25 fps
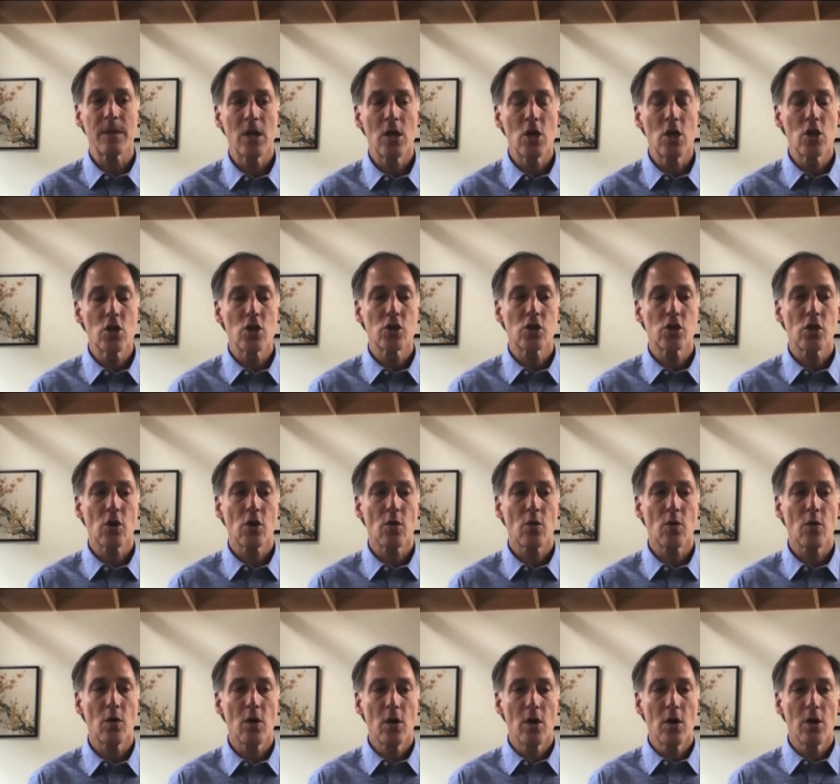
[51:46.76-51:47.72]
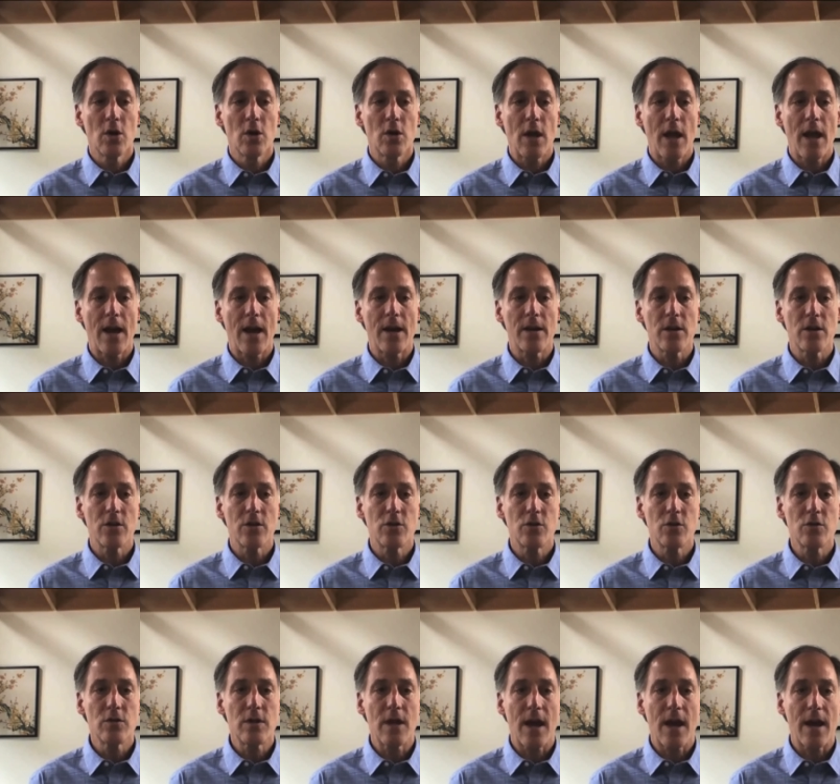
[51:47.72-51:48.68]
So how do you
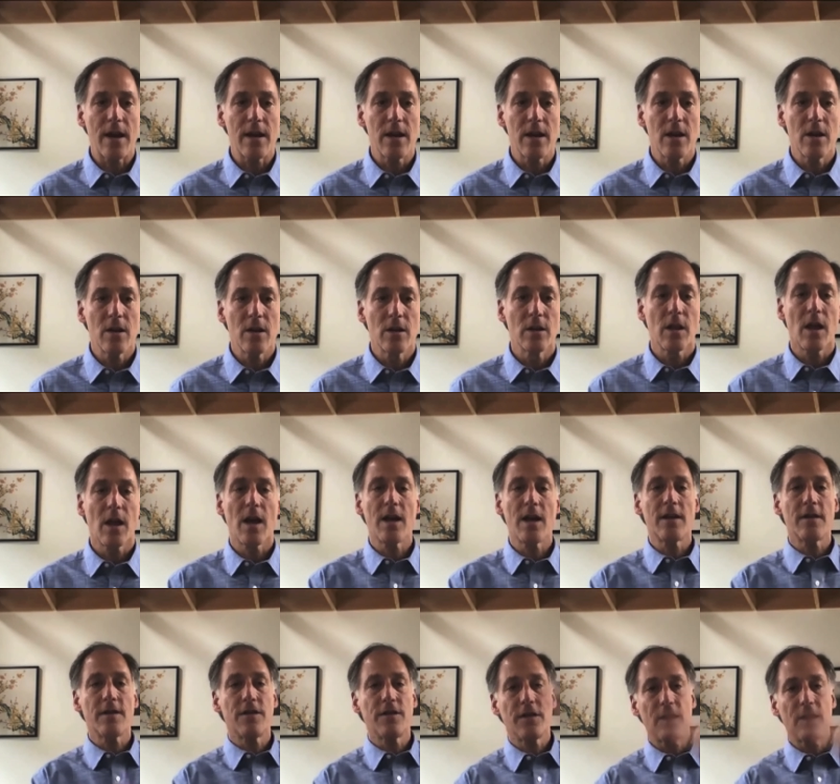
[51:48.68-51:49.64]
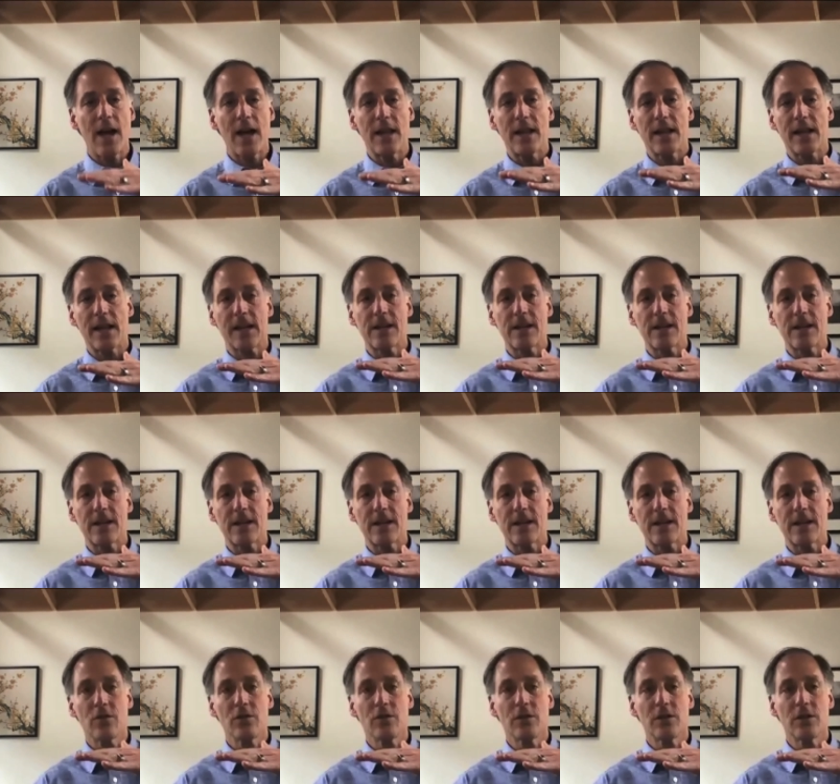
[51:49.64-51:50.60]
do that? Lying flat, like I said
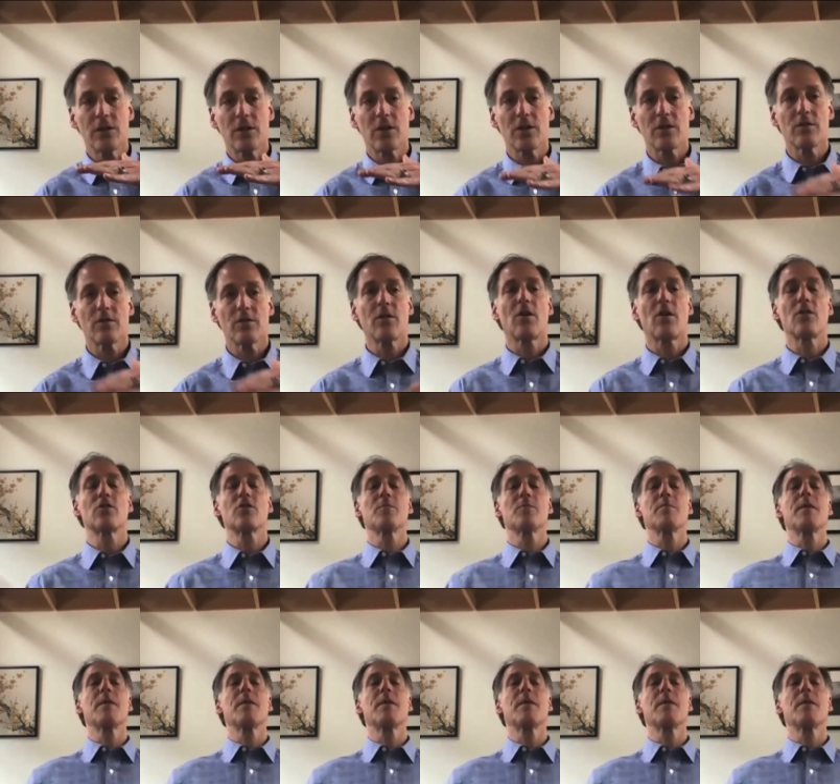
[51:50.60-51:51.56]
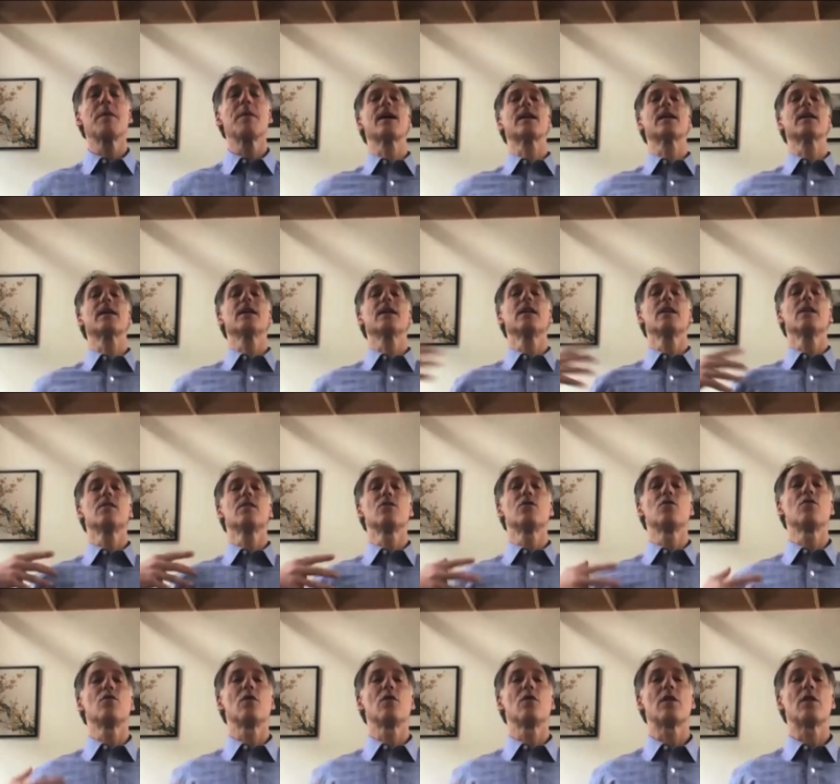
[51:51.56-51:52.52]
earlier, on your back,
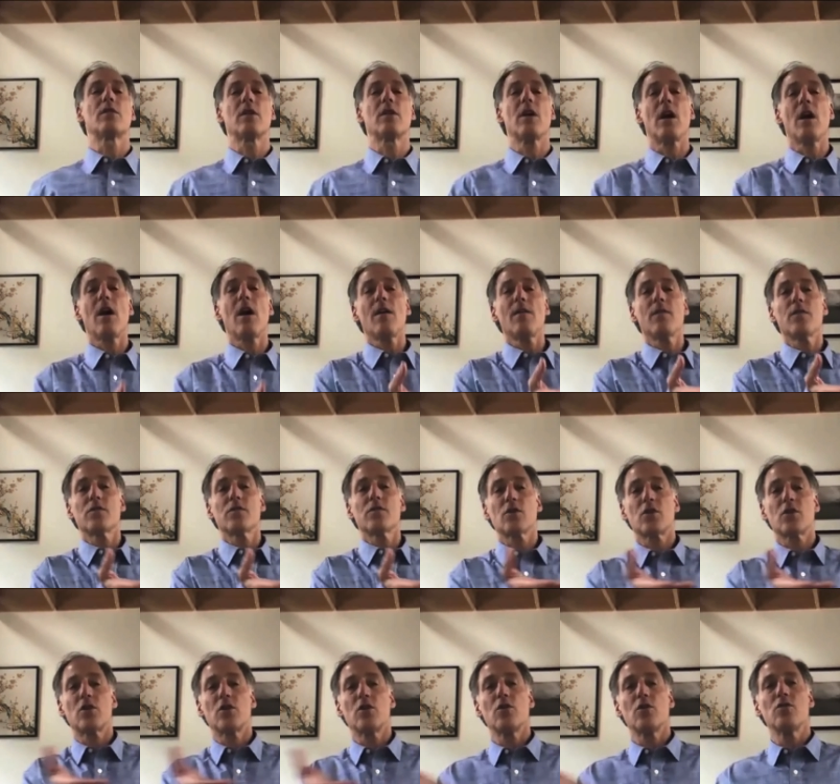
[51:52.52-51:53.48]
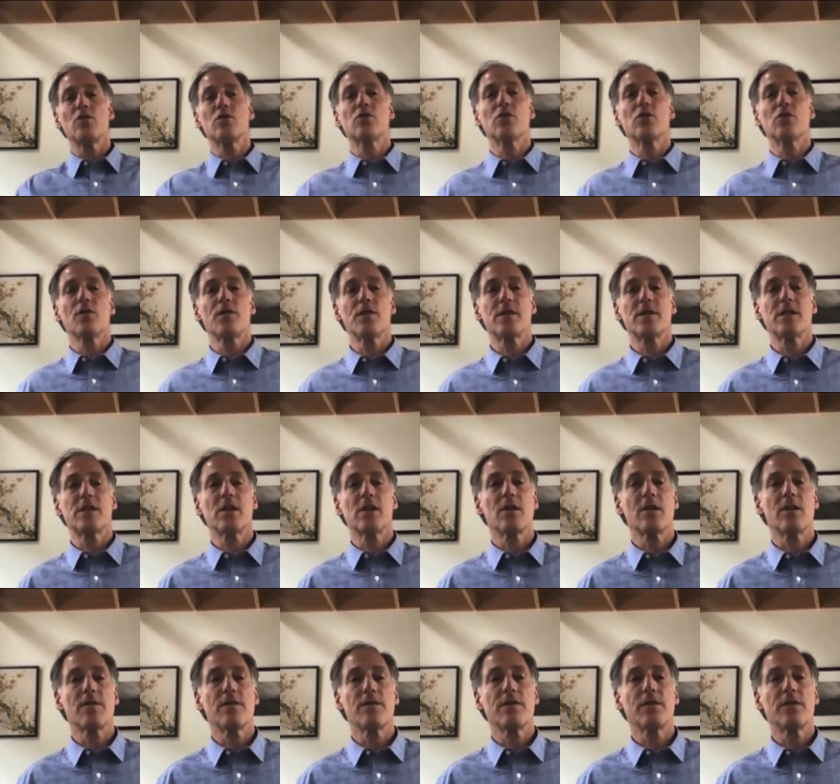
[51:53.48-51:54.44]
you, it covers a huge surface
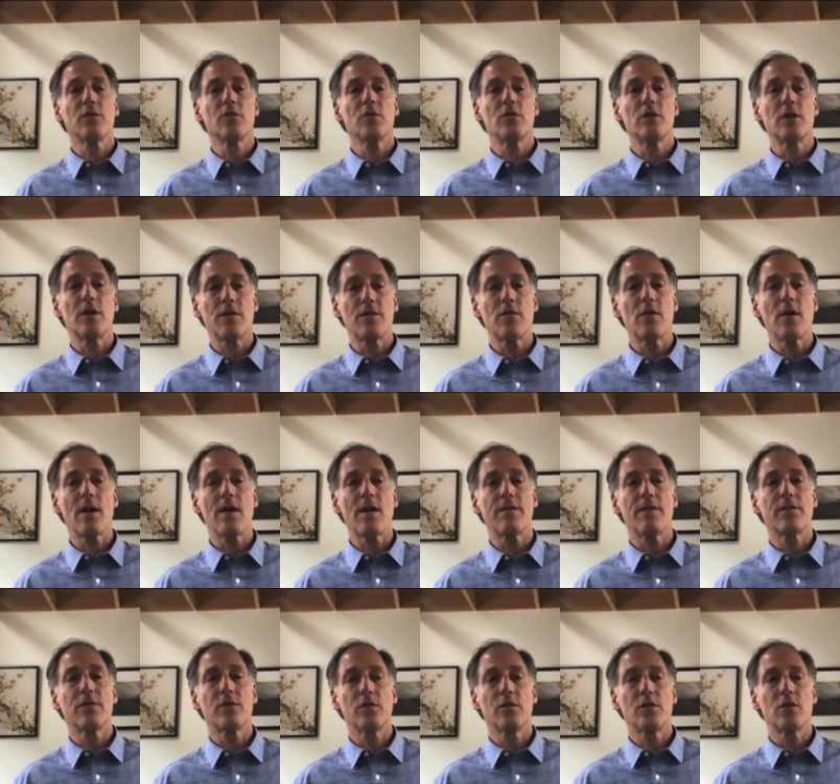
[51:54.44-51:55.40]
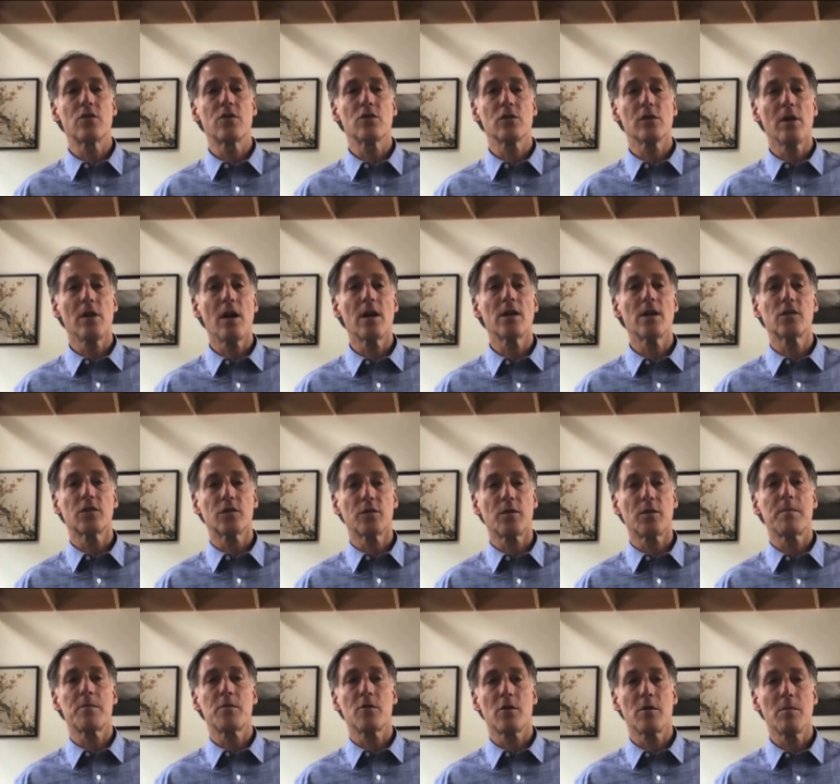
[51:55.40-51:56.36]
area of fluid if you have fluid in your lungs
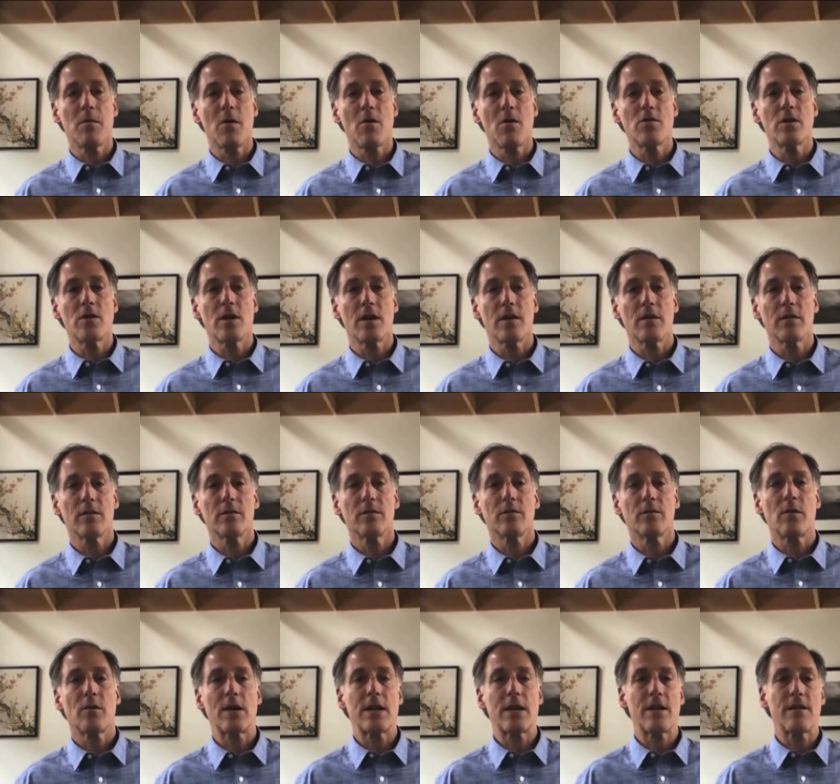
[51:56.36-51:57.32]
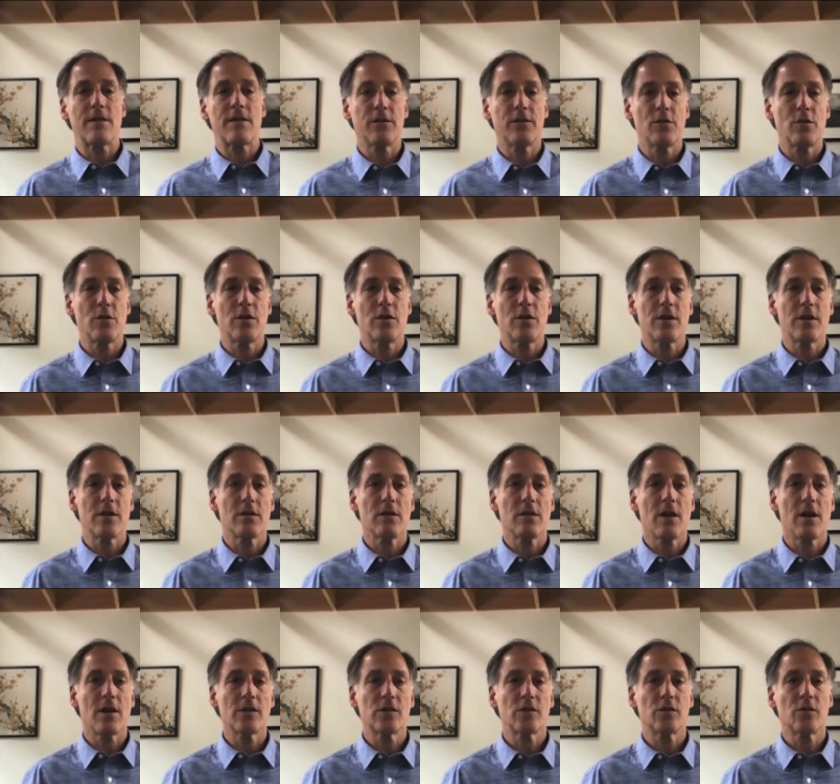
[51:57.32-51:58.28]
from your pneumonia. Why do you have fluid in your
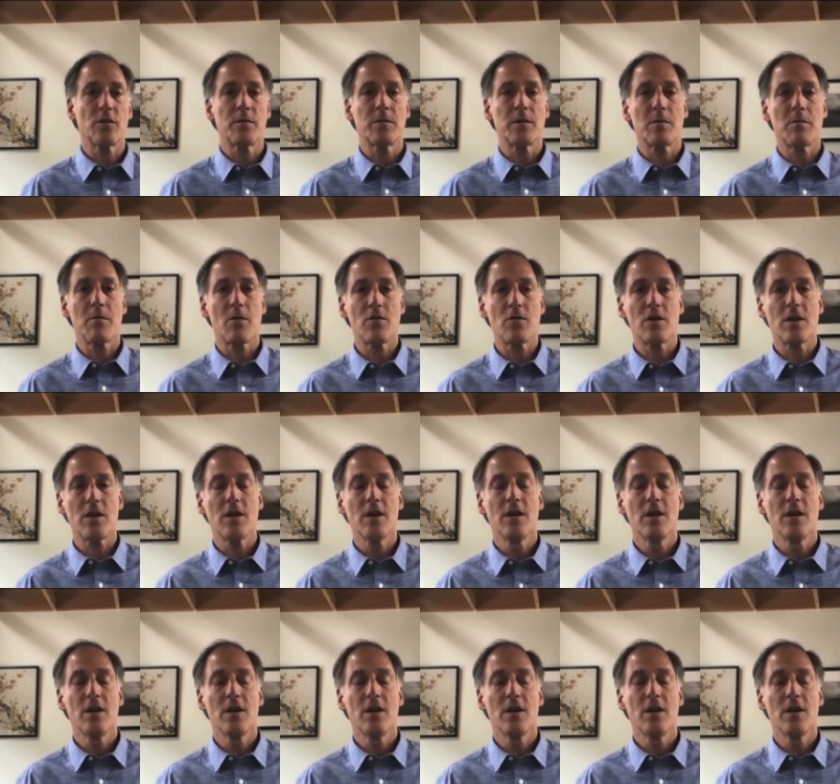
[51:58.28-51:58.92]
lungs from pneumonia?